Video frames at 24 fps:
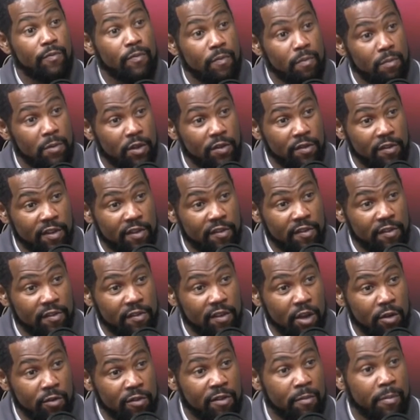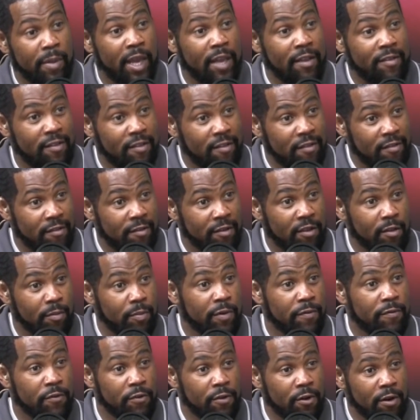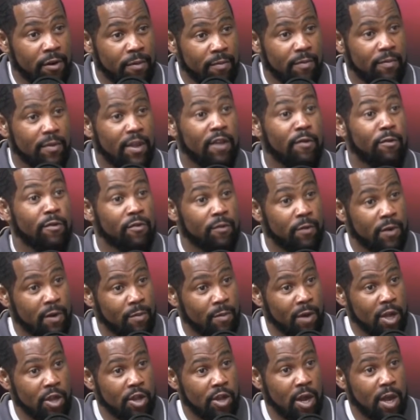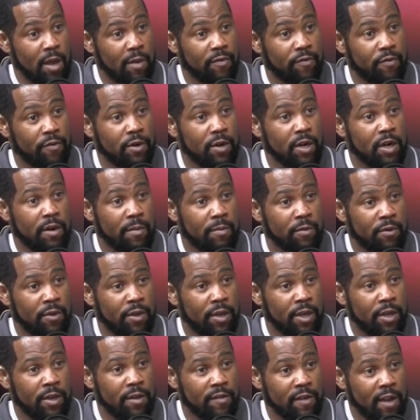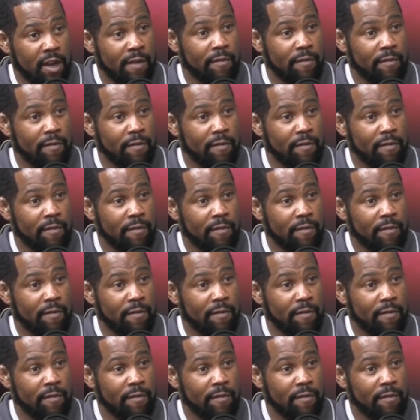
musicians go to bases yeah. to perform. Mm-hmm. That was one of my jobs for a couple of years. I